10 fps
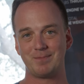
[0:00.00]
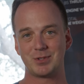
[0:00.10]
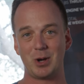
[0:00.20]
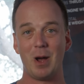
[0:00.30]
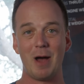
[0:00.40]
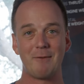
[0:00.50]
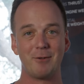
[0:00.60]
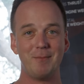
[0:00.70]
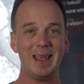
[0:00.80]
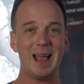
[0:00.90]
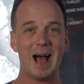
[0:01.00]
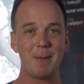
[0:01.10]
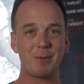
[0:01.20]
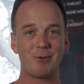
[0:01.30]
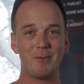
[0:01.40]
So for me, I
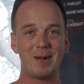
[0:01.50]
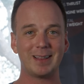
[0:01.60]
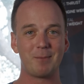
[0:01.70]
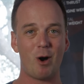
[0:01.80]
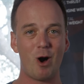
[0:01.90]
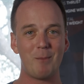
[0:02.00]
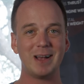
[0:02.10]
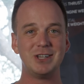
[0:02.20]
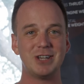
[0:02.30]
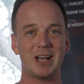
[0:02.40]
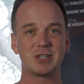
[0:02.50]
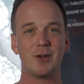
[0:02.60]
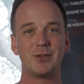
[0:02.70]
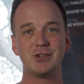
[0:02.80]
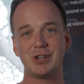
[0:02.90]
prefer mounting them on my chest,
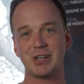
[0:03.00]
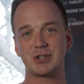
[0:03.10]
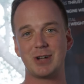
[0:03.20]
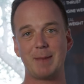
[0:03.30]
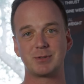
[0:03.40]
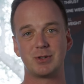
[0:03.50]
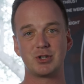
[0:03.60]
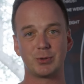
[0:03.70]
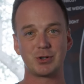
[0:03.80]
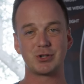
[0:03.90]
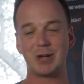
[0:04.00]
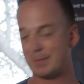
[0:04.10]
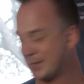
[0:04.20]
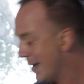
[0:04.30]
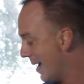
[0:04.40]
on those chest straps, those shoulder straps.